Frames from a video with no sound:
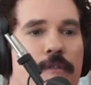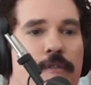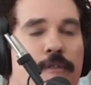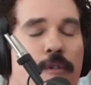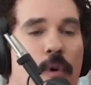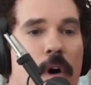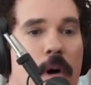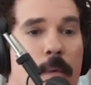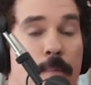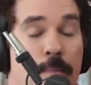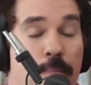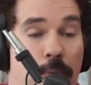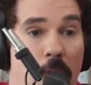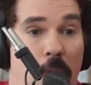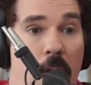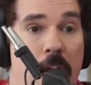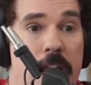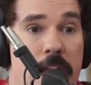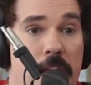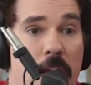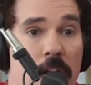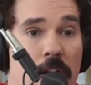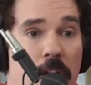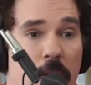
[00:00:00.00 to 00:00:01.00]
For a
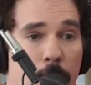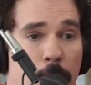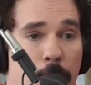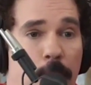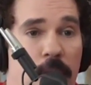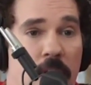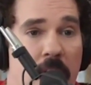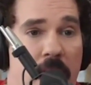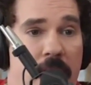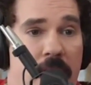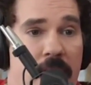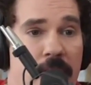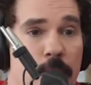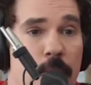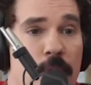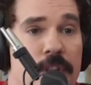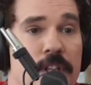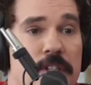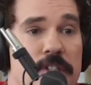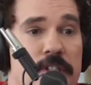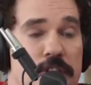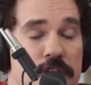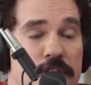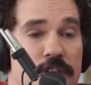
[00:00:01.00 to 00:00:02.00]
bright yellow plane with
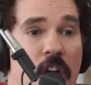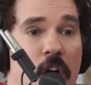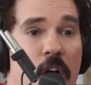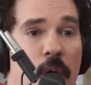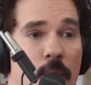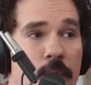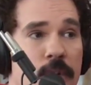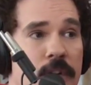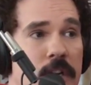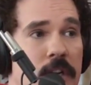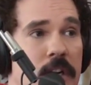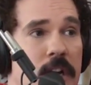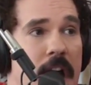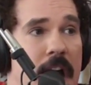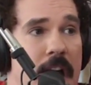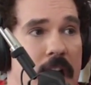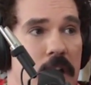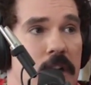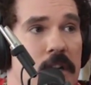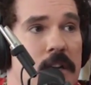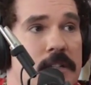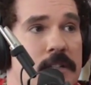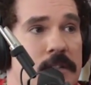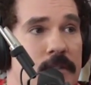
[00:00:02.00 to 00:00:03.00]
a stoned
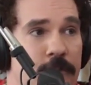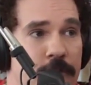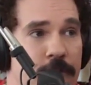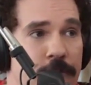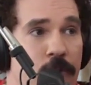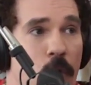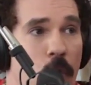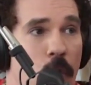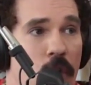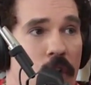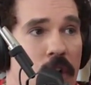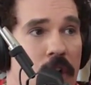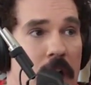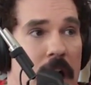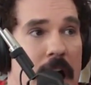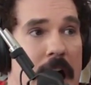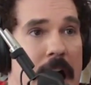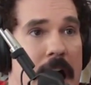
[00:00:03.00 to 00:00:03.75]
Harrison Ford